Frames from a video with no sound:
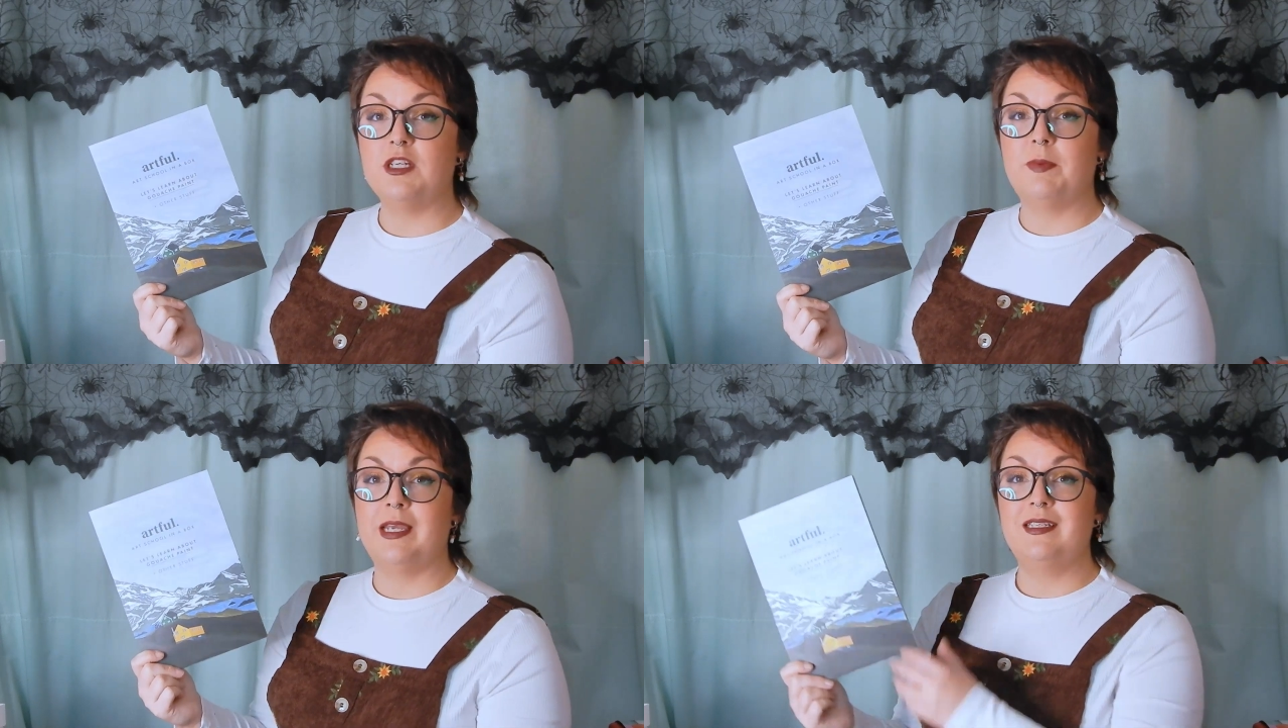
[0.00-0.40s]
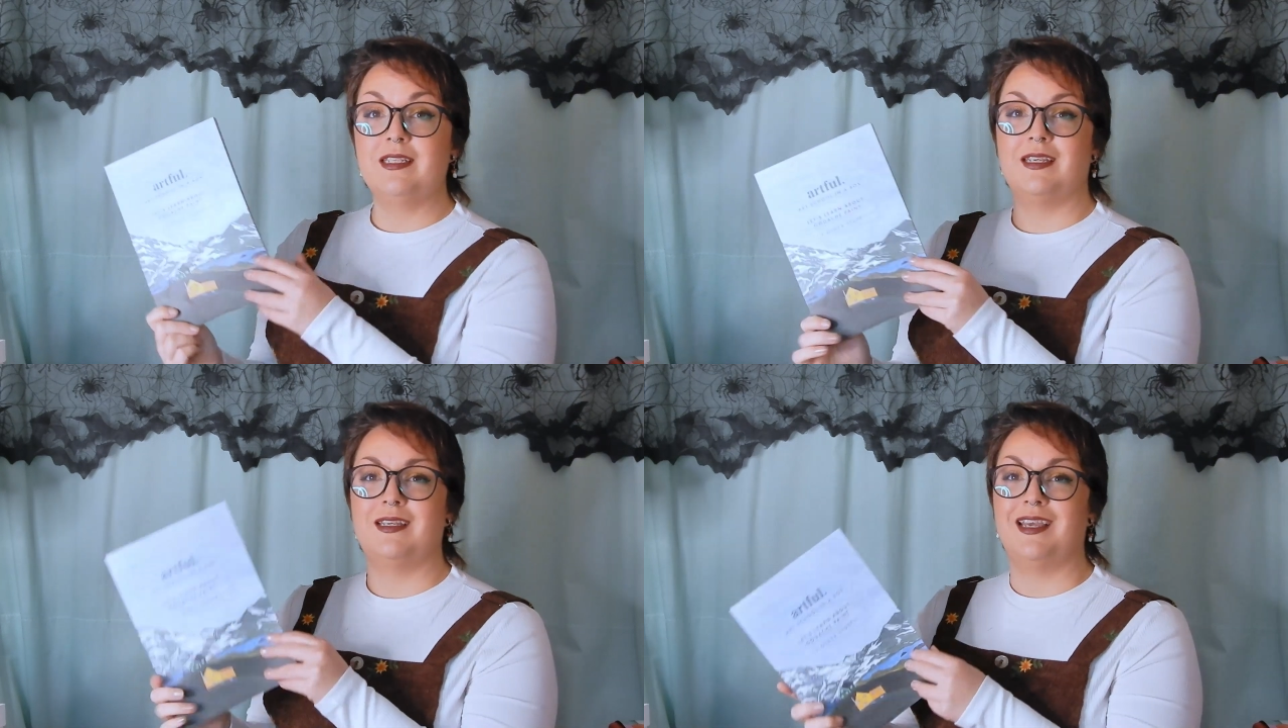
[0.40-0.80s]
gouache
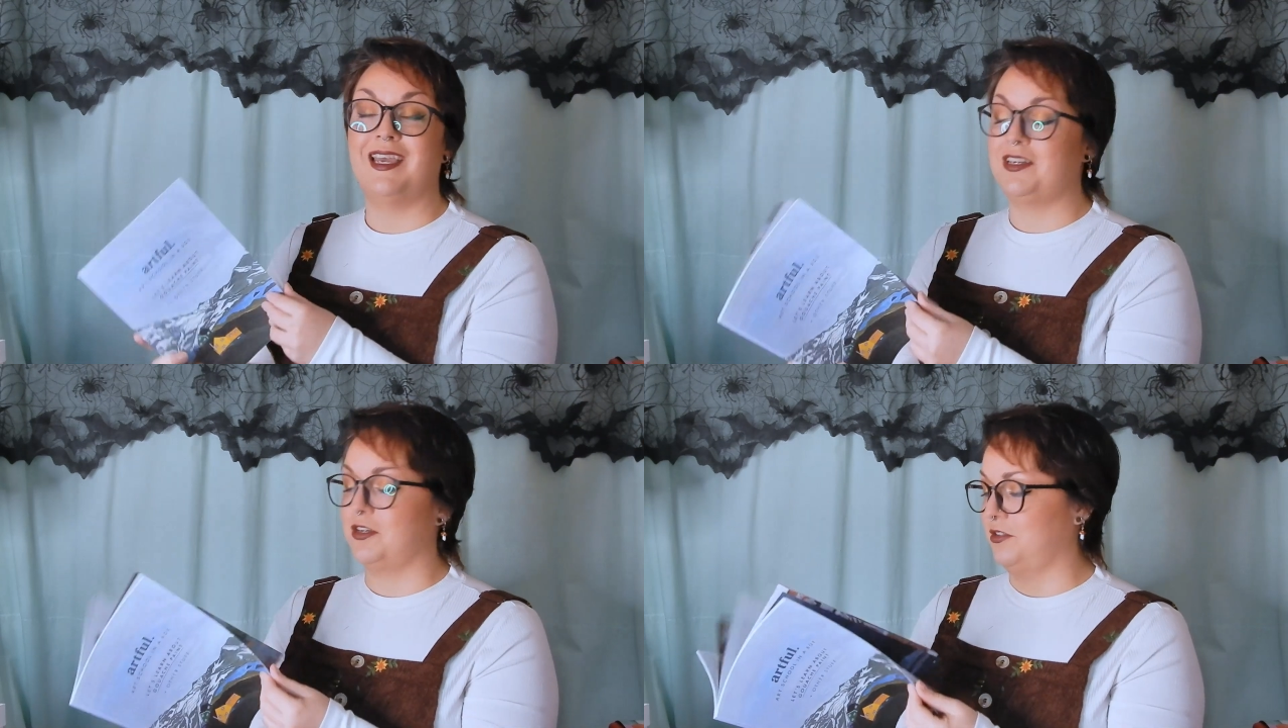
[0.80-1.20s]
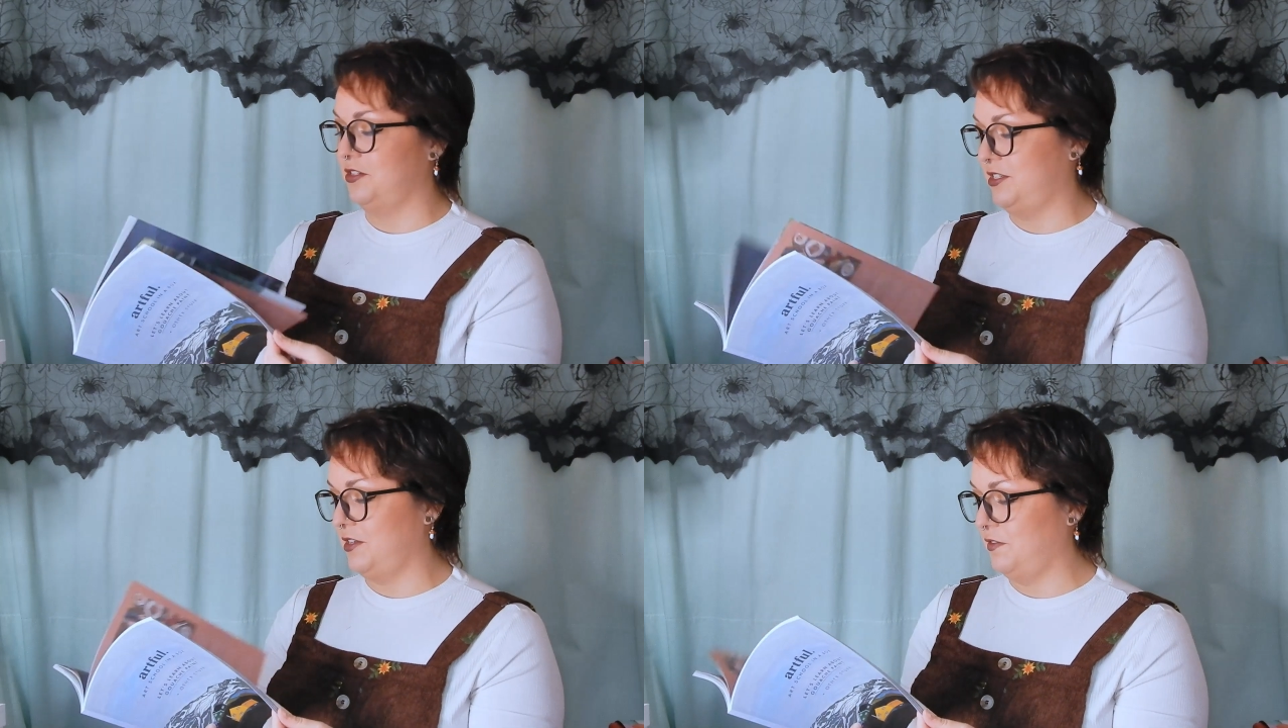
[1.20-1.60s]
paint and other
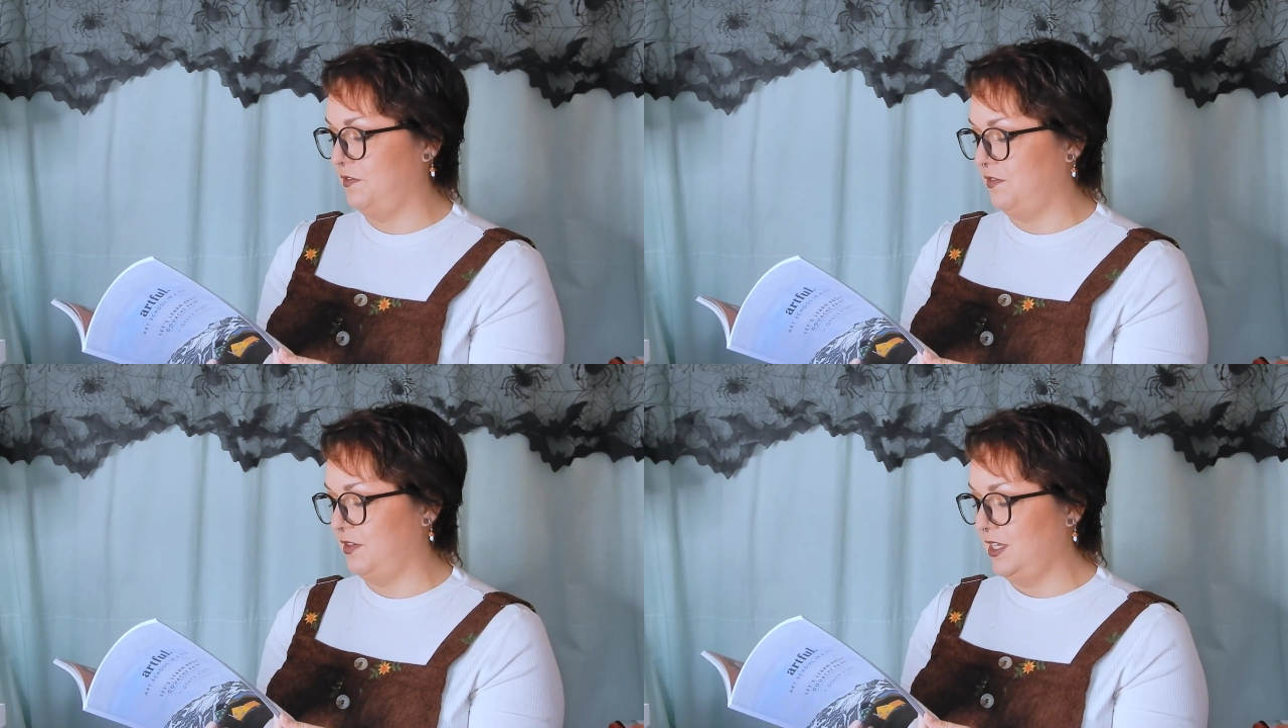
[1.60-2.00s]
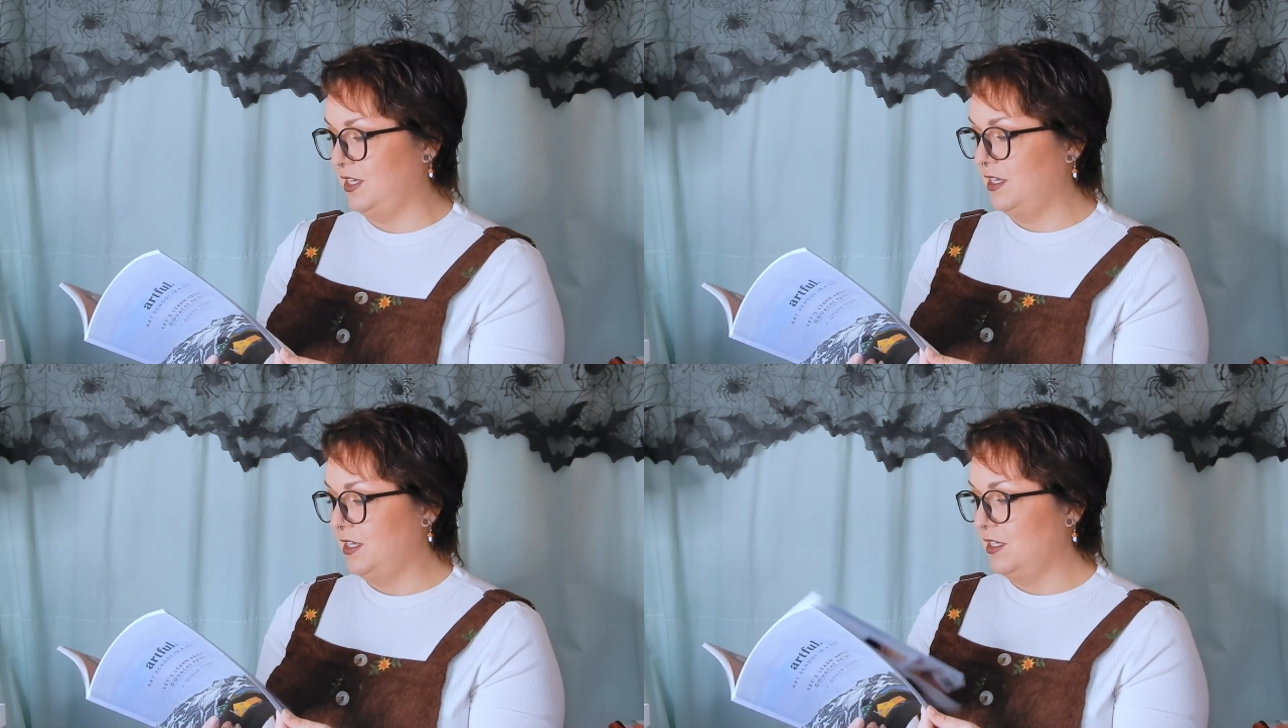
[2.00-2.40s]
stuff.
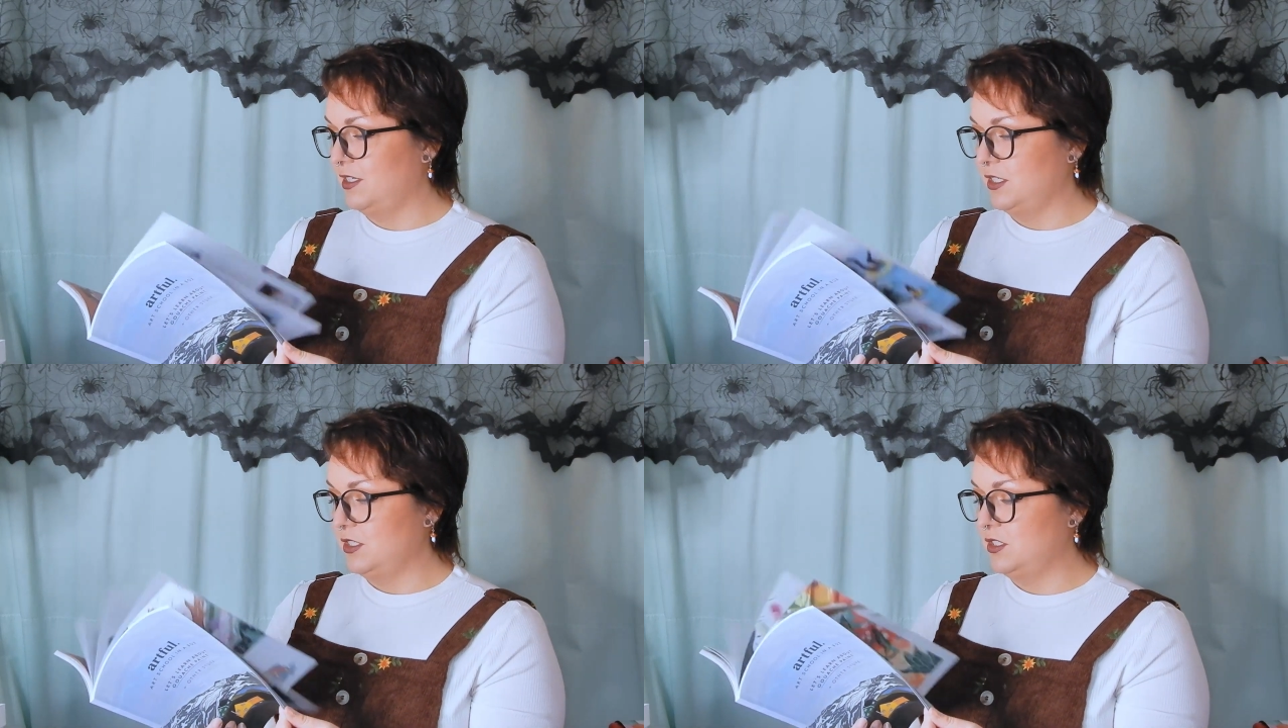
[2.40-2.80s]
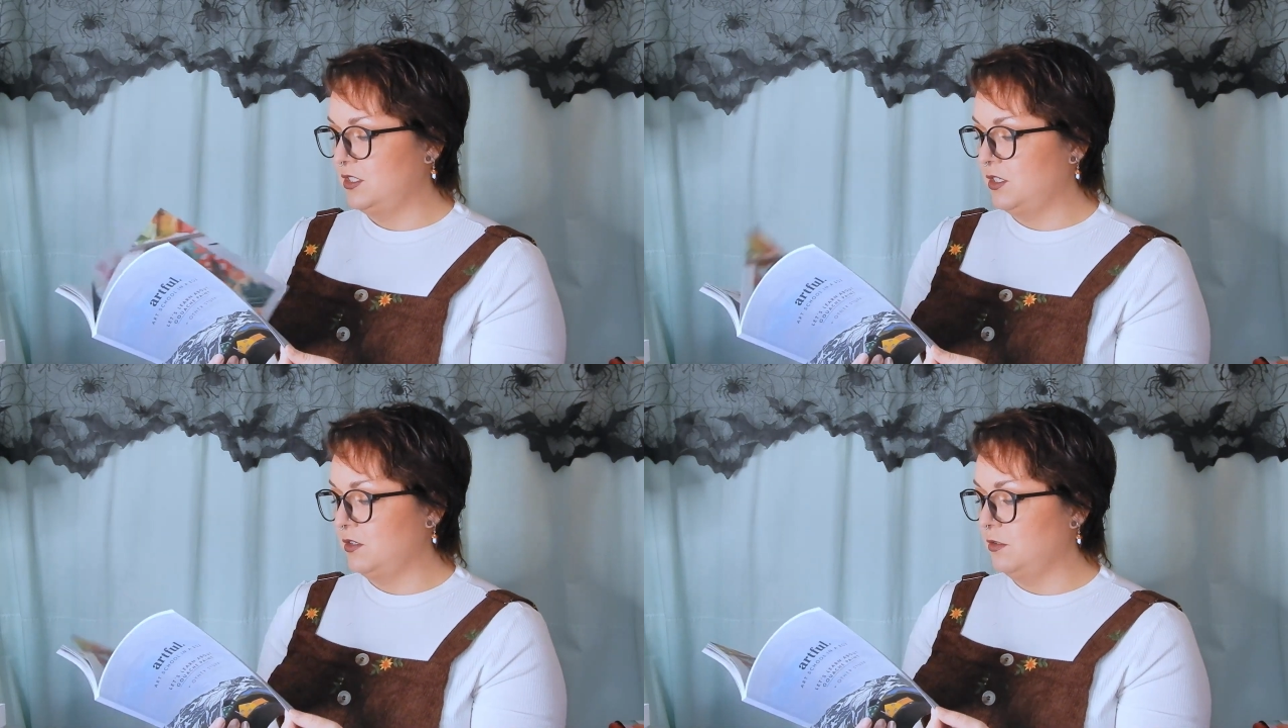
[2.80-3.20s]

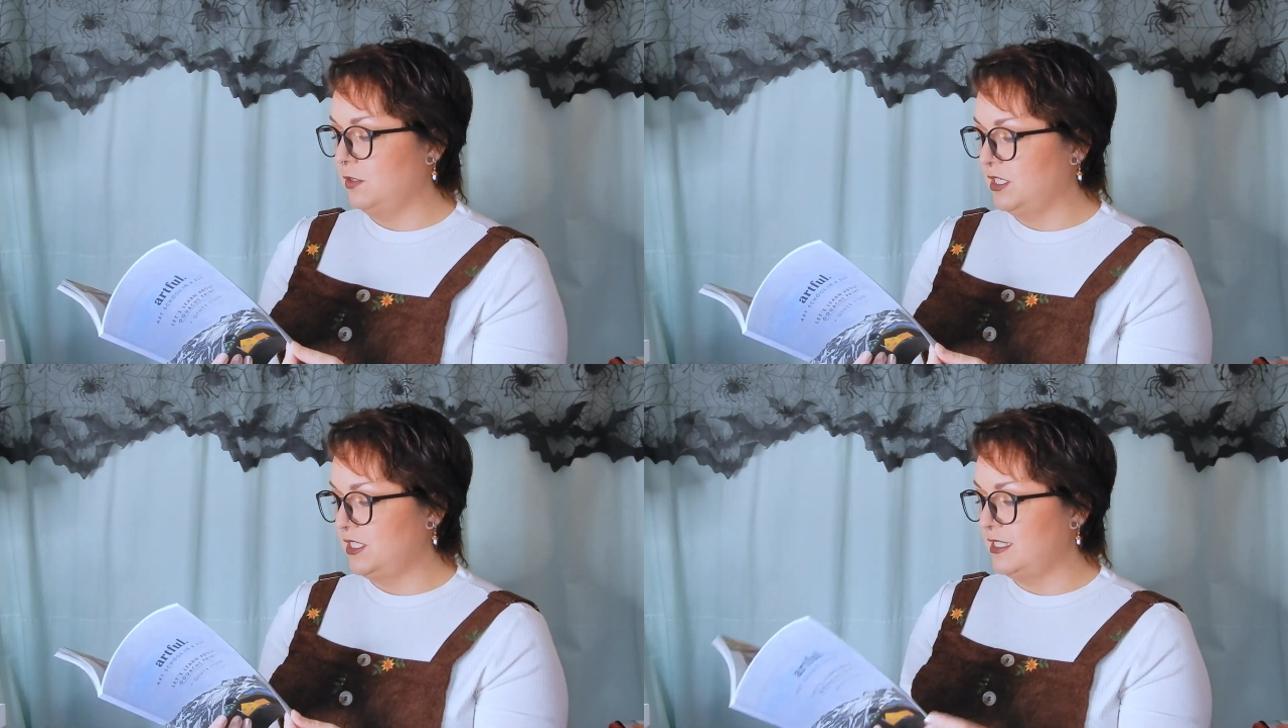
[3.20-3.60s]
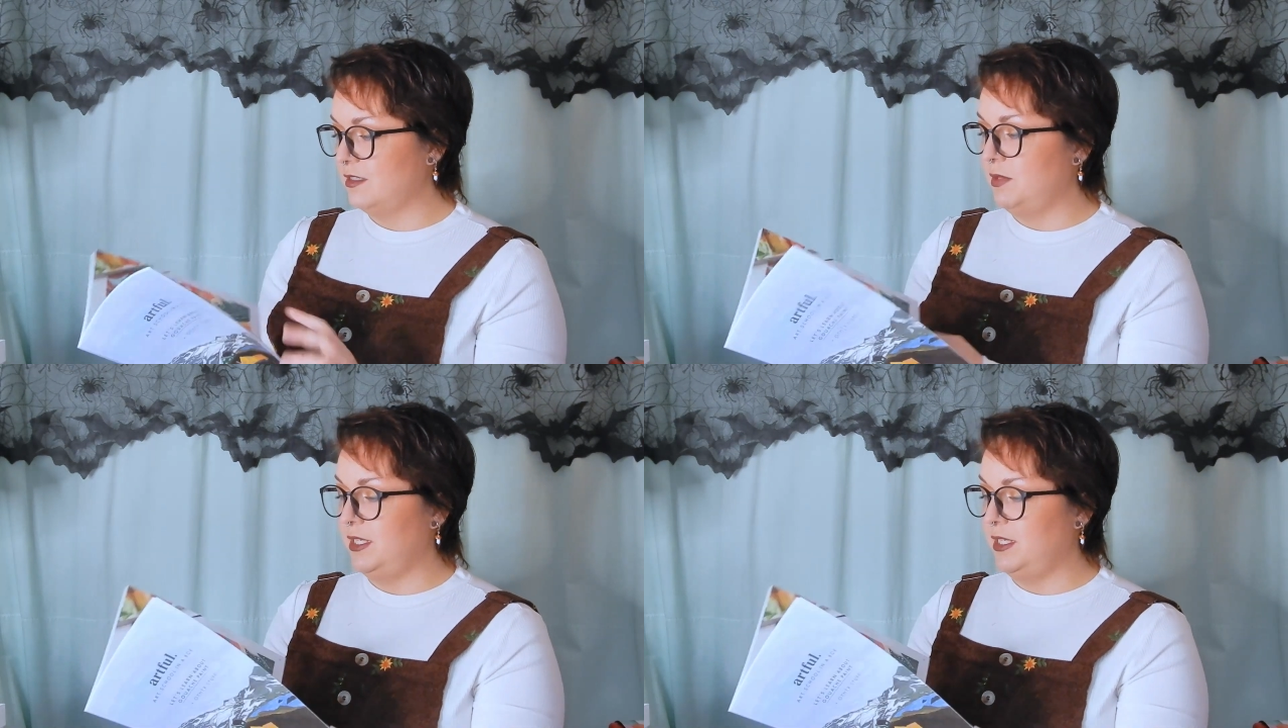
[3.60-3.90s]
So gouache as a